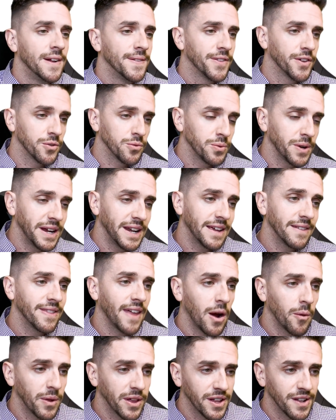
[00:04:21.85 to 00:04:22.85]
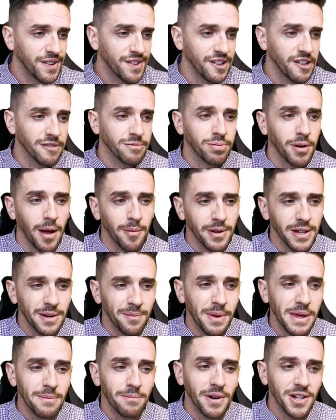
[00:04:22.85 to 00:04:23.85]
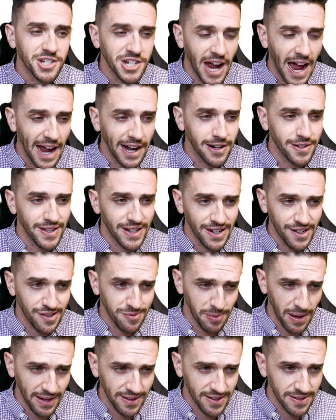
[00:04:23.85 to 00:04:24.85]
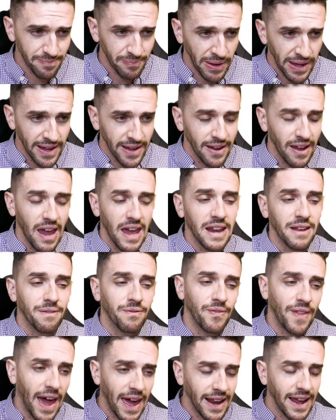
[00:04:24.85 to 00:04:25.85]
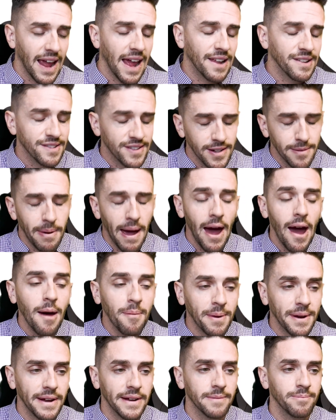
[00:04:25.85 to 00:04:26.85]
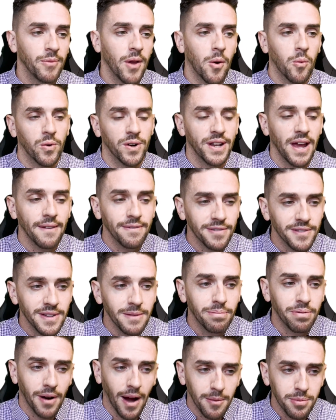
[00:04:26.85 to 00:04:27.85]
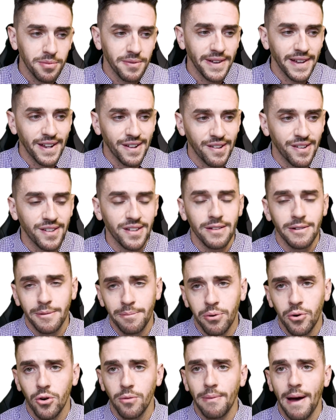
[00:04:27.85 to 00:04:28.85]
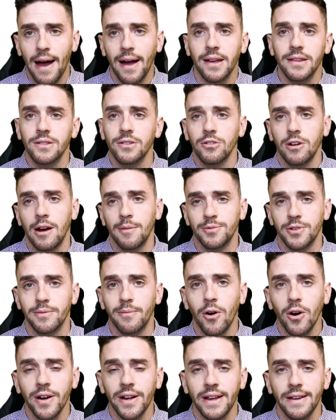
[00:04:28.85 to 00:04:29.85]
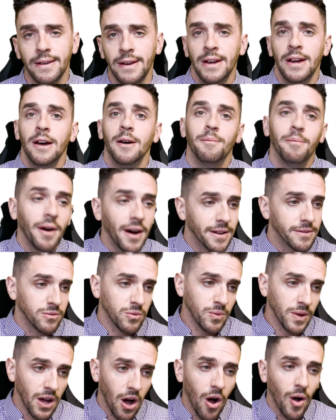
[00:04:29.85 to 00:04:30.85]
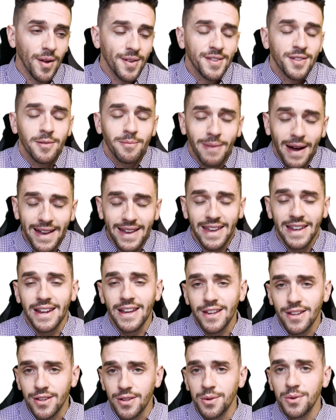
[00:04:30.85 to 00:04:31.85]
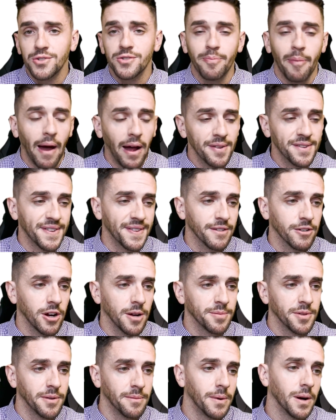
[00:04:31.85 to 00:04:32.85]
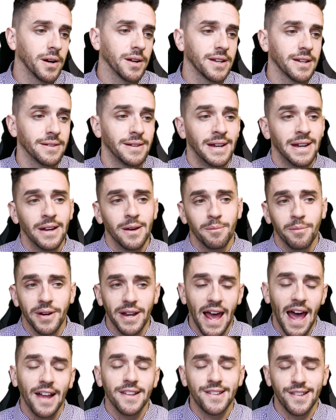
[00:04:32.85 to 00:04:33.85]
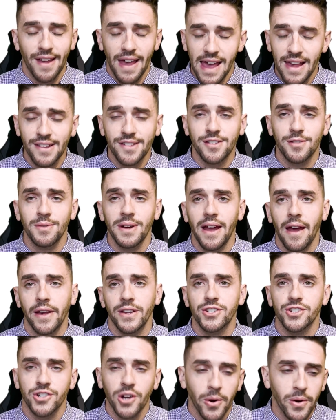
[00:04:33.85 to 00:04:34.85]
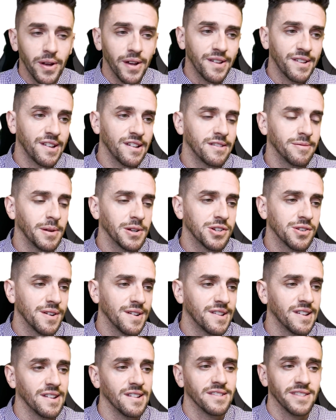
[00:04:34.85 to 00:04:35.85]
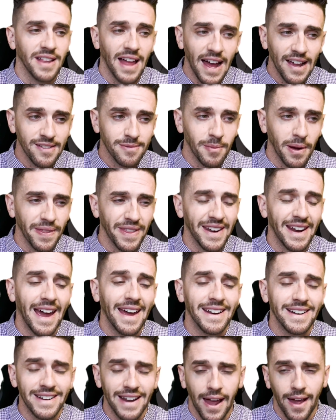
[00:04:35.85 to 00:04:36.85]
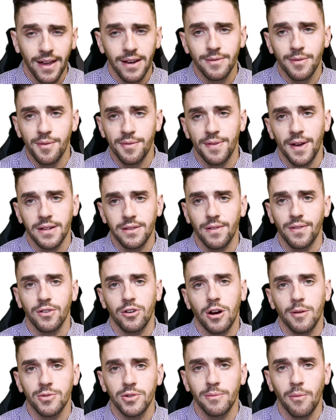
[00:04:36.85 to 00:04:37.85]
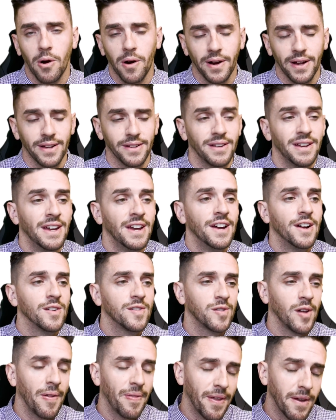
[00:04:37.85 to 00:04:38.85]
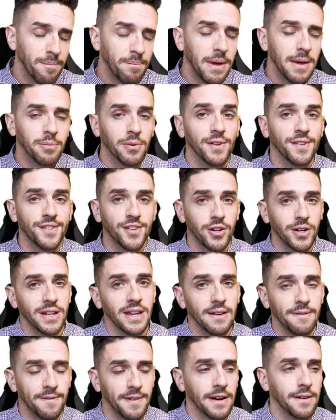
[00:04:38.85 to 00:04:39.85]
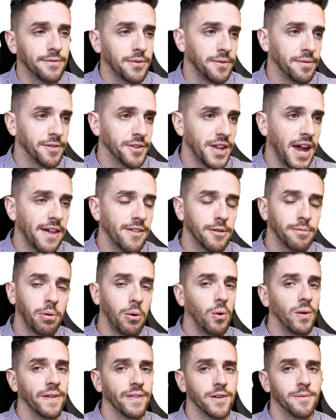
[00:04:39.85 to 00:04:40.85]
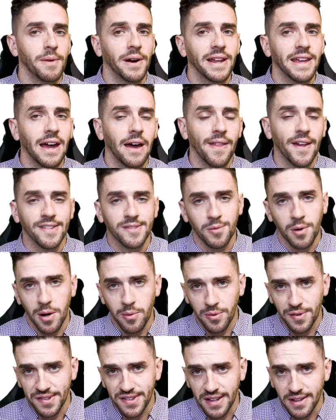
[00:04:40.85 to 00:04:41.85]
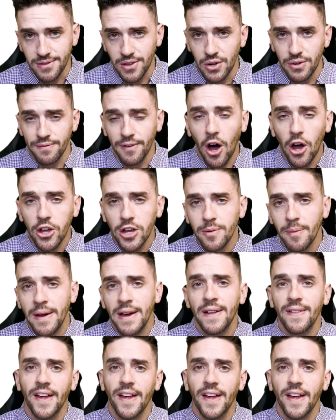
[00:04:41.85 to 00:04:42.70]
The reading that we could see is probably going to be much higher than expected. And if that ends up happening, we're definitely probably going to see a pullback in the crypto market. But we also might get a huge bounce in the crypto market. But as the history has shown us, especially since last month, it had a negative effect on the crypto market. So I think people are starting to get fearful for that. They're pulling their money out. That's why we're seeing low volume.